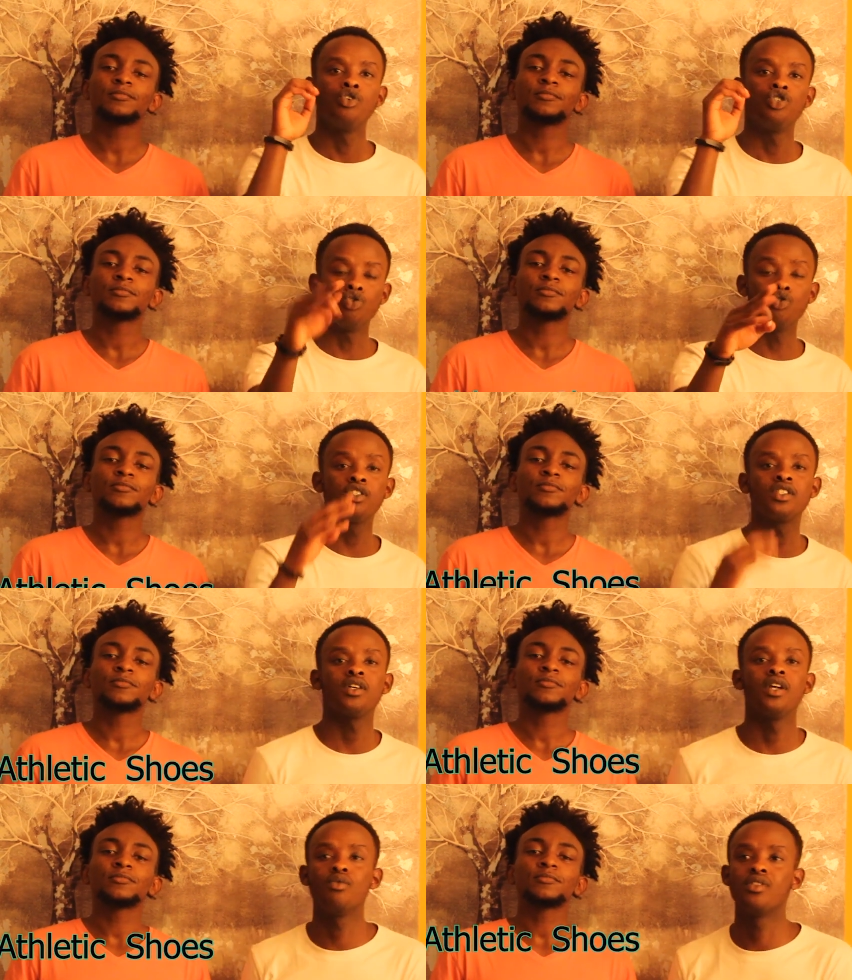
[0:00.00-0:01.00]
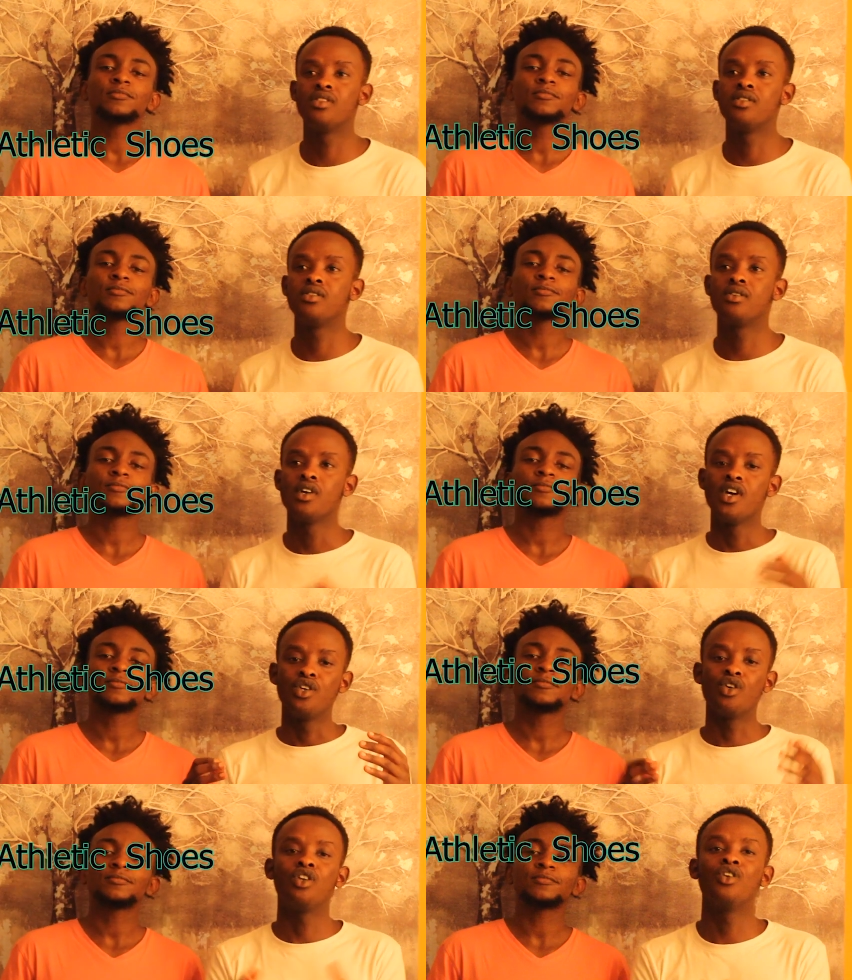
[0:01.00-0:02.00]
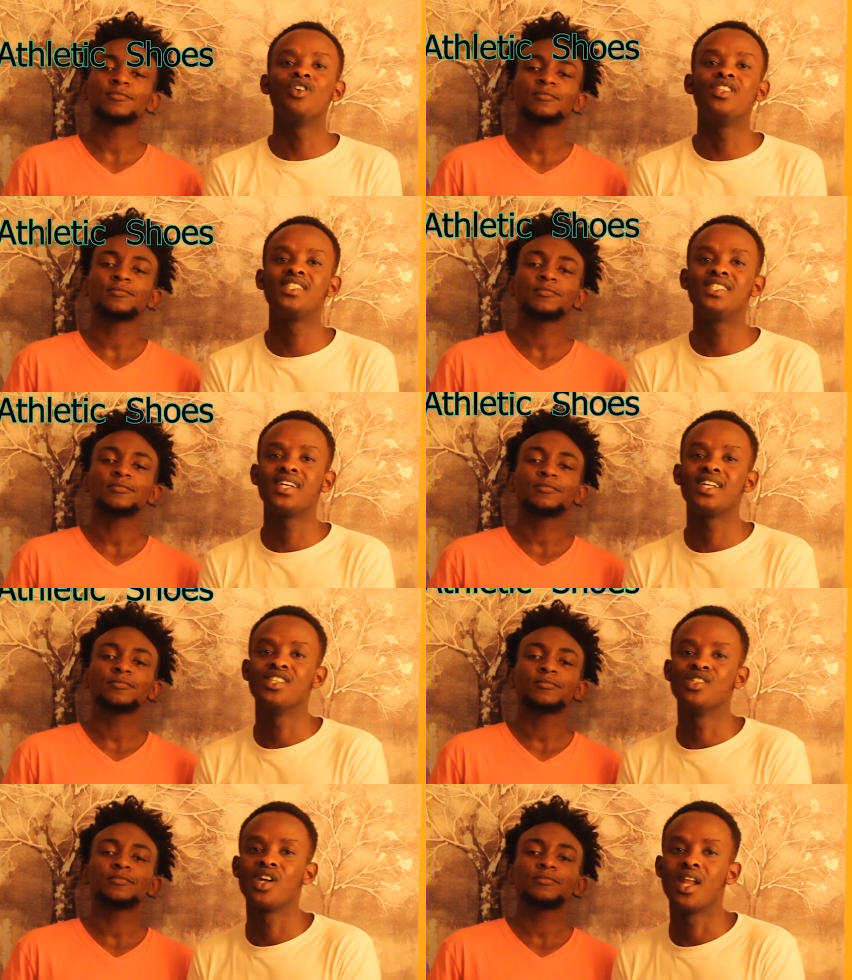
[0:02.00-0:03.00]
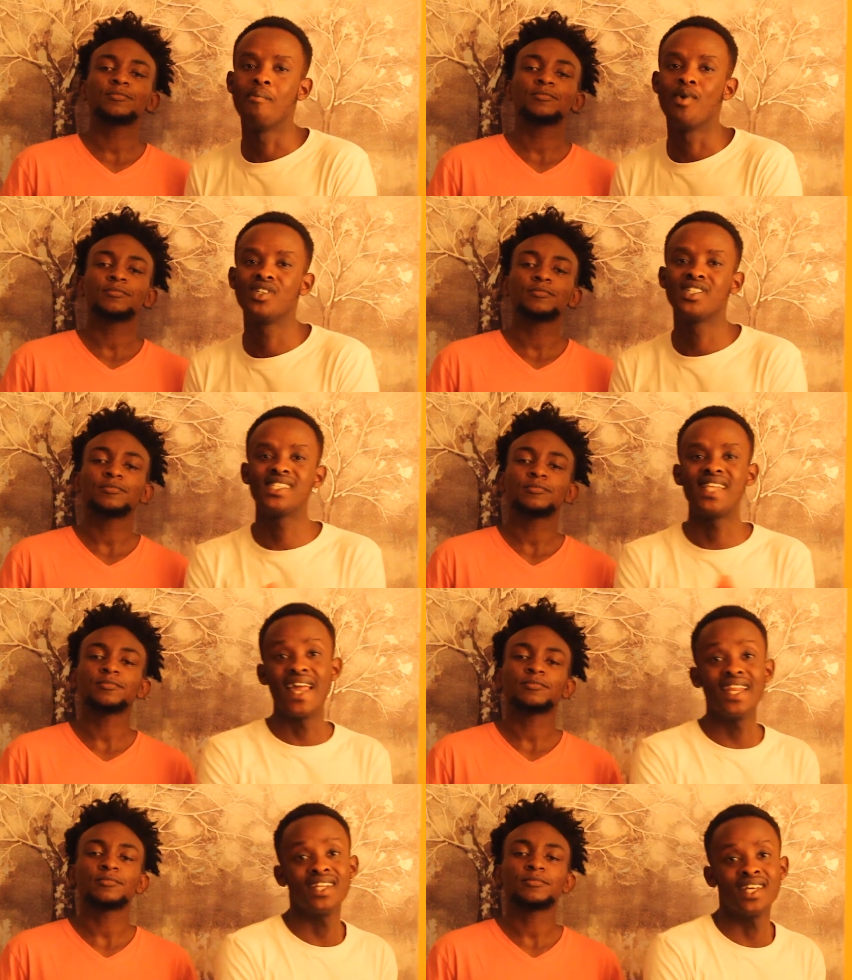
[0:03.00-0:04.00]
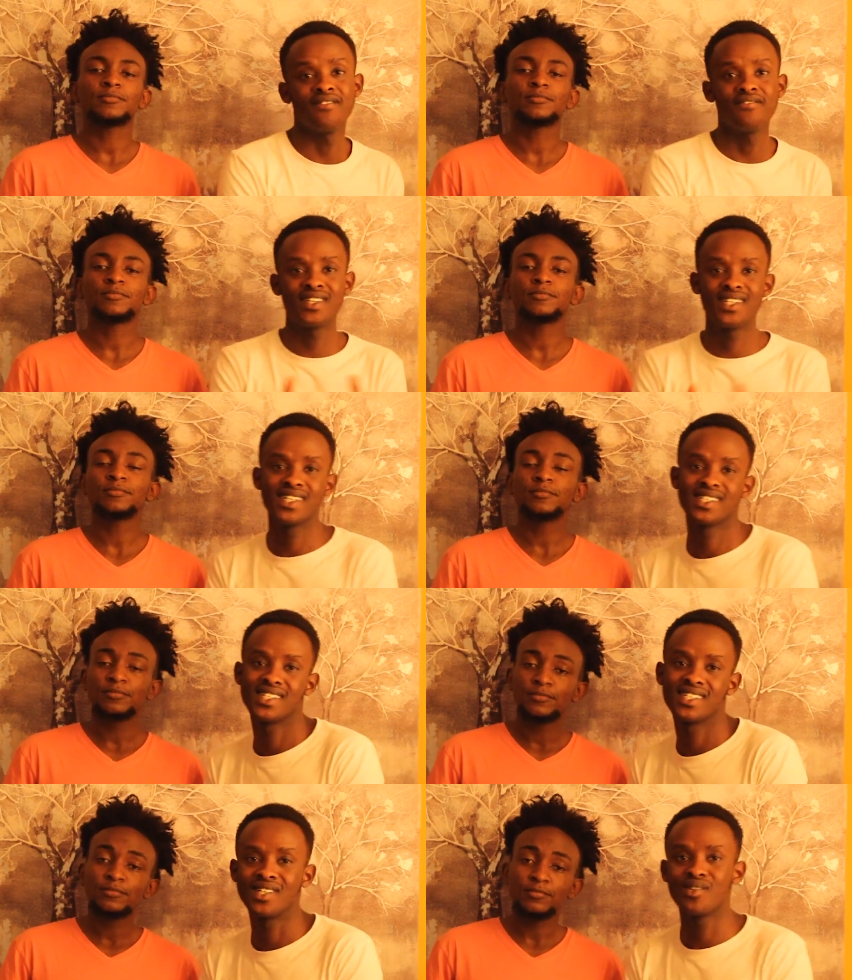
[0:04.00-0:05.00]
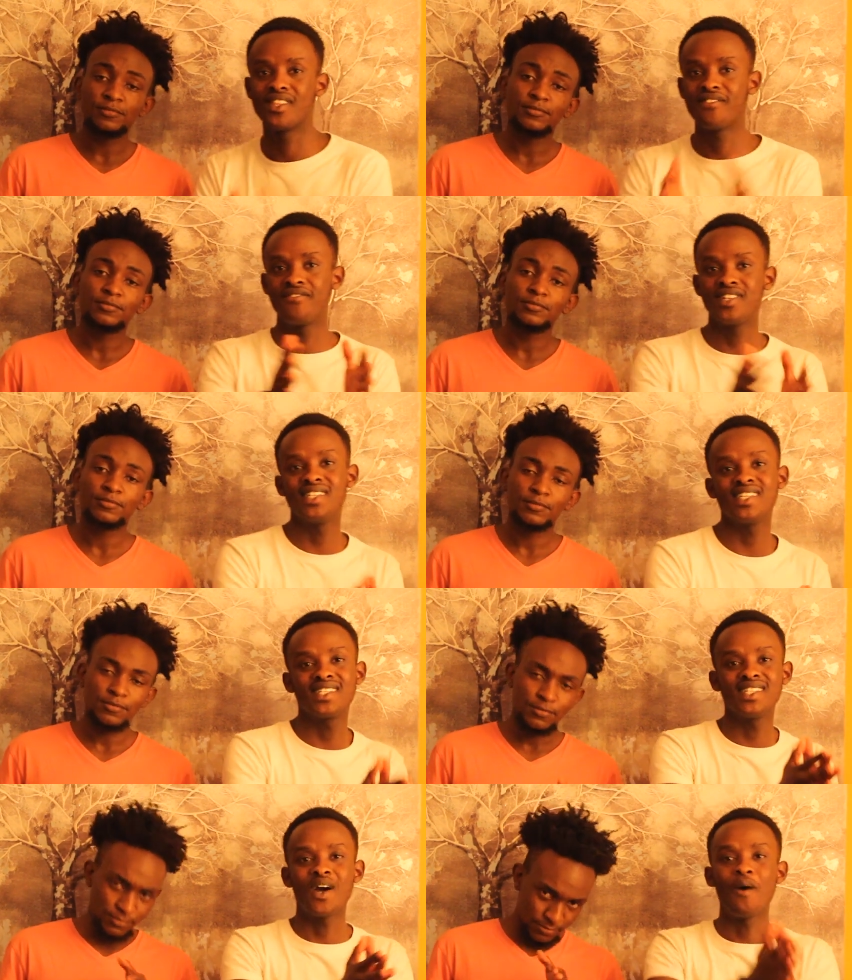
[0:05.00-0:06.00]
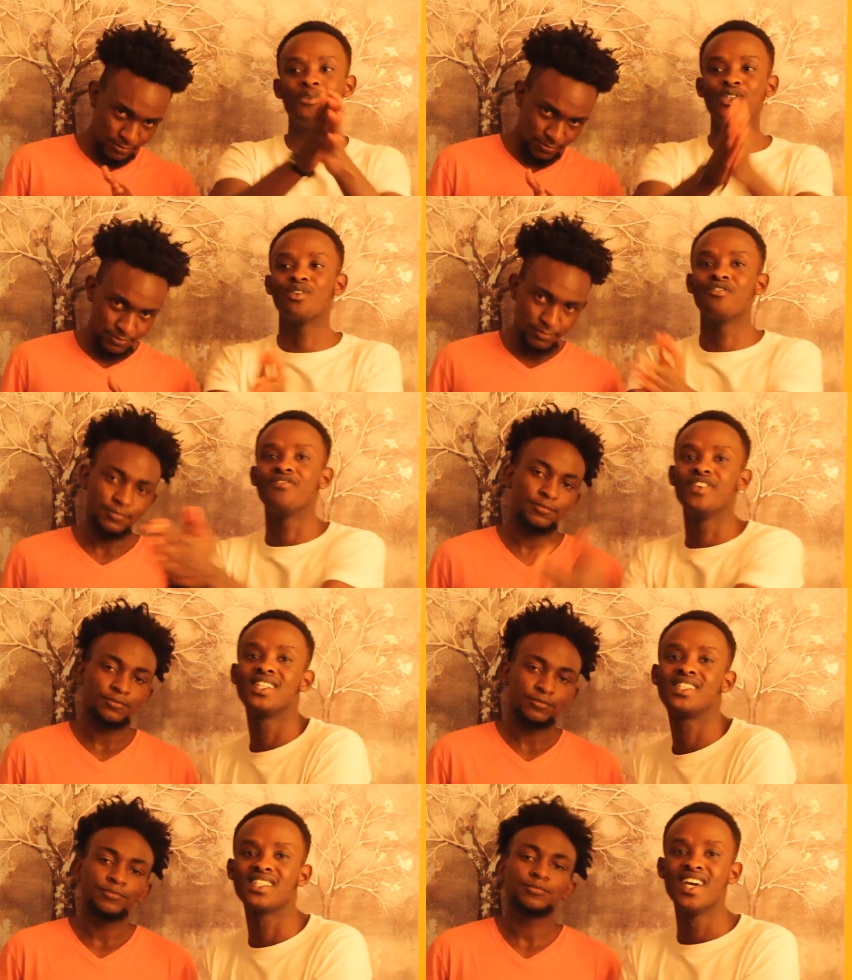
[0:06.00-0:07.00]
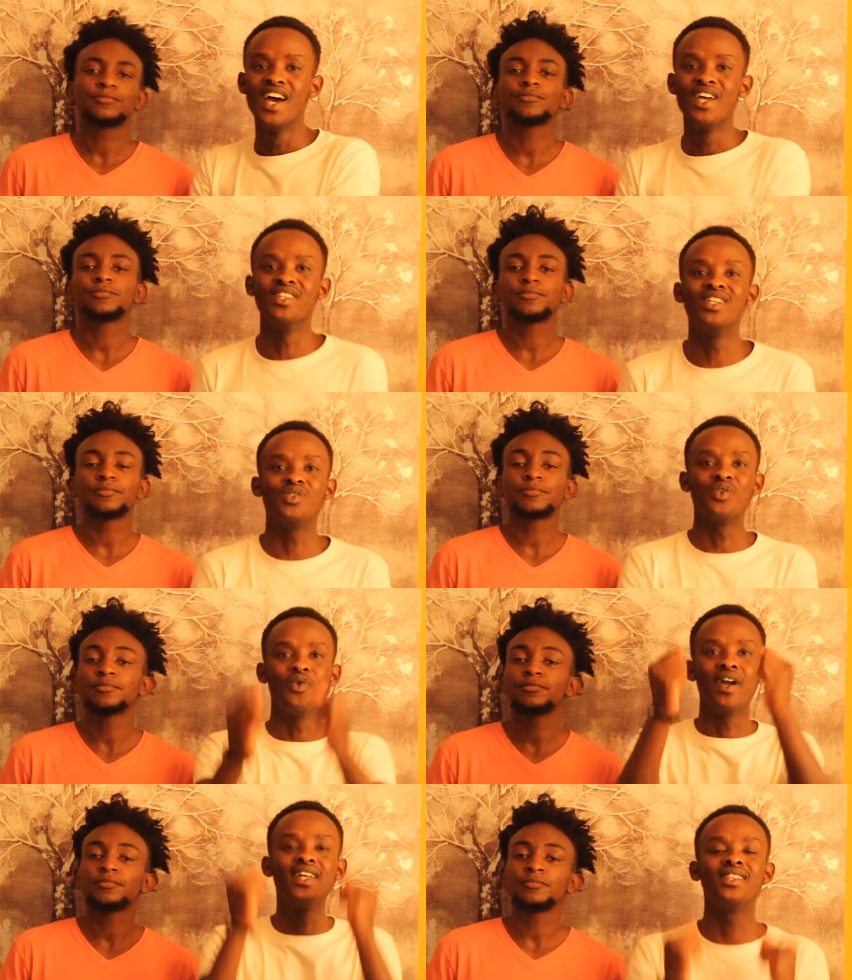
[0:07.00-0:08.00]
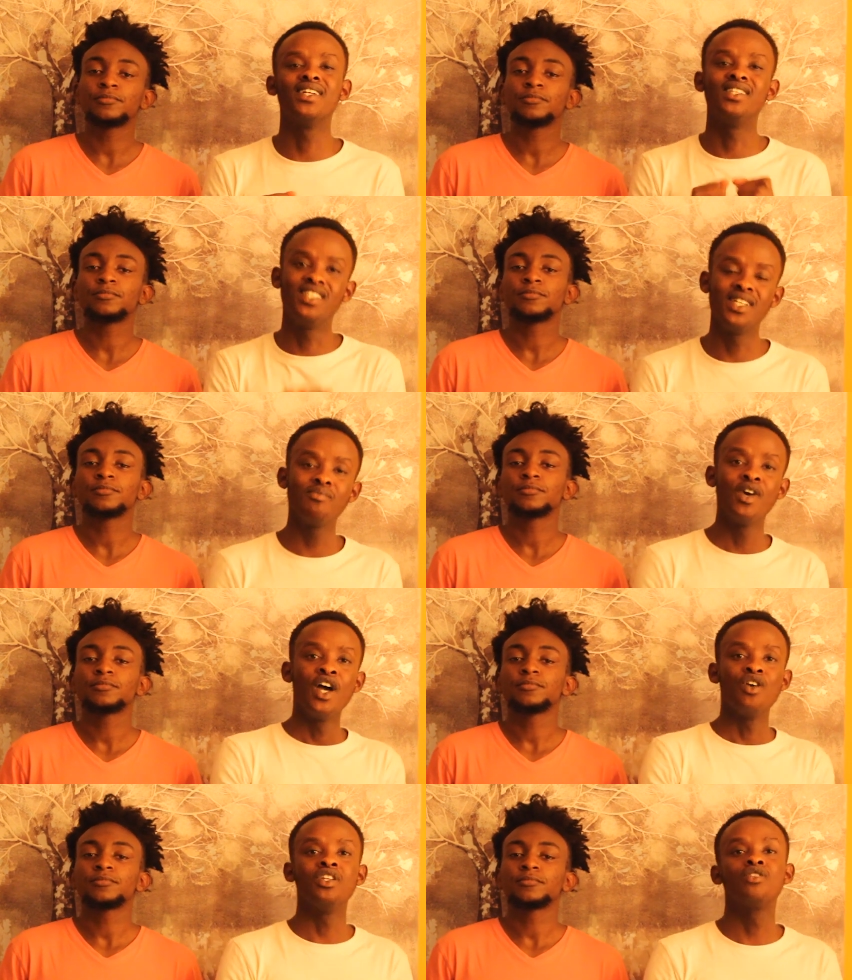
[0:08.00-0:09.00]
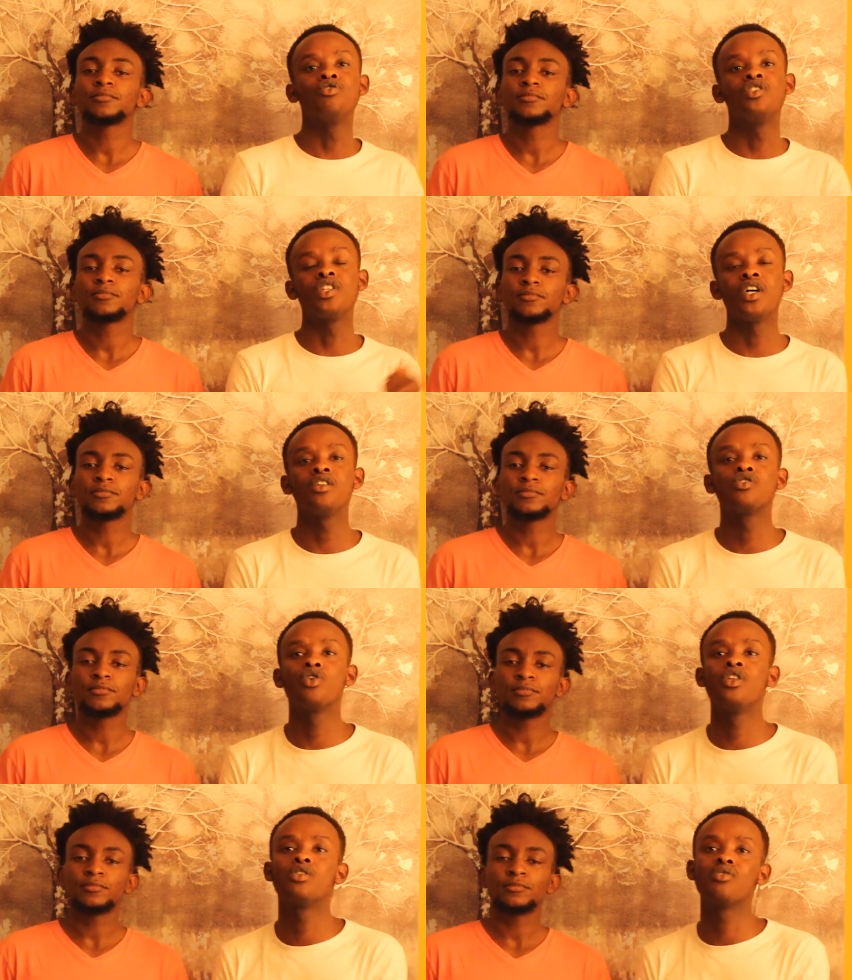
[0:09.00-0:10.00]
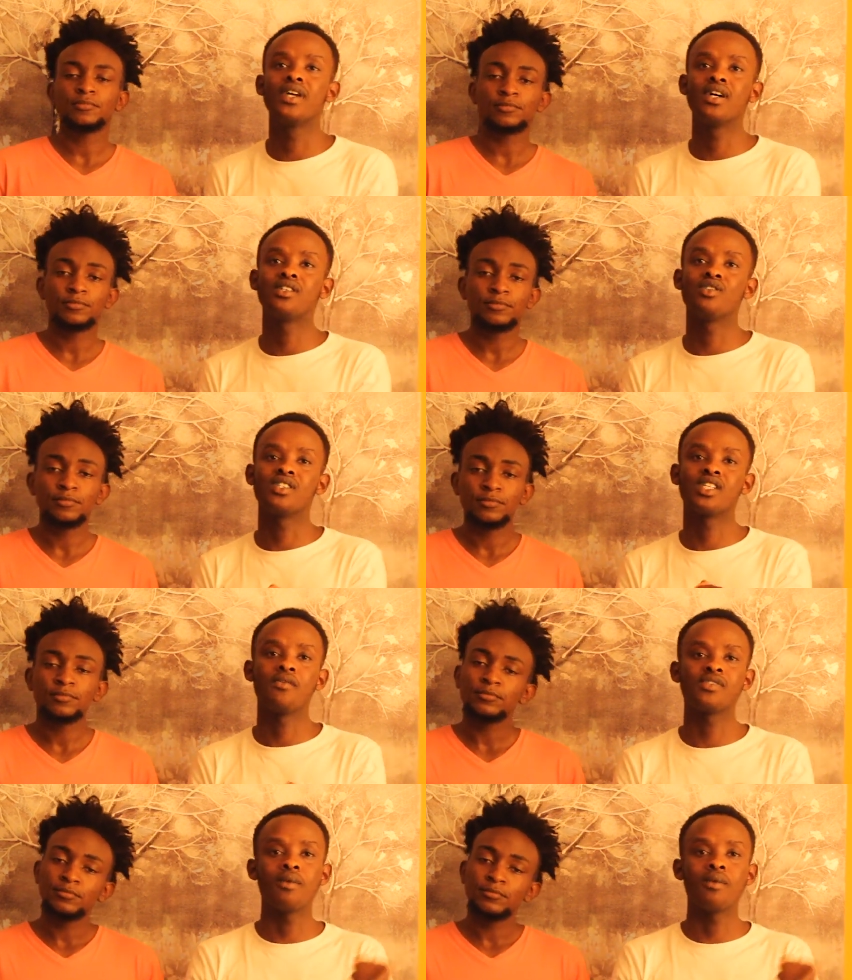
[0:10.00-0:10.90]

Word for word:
Speaker 1: shoes and with you all know this channel is all about styling and fitnessing and with the fitnessing option of which you need to hit the gym you need to train so you need to get yourself